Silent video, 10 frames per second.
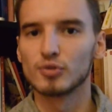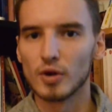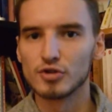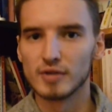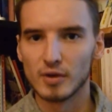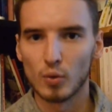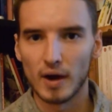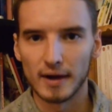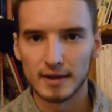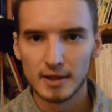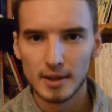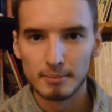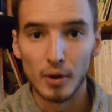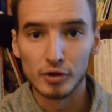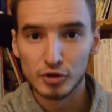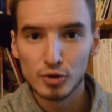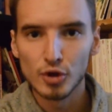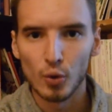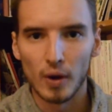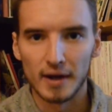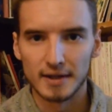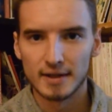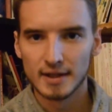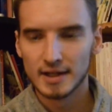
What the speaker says: wondering why. But you know why.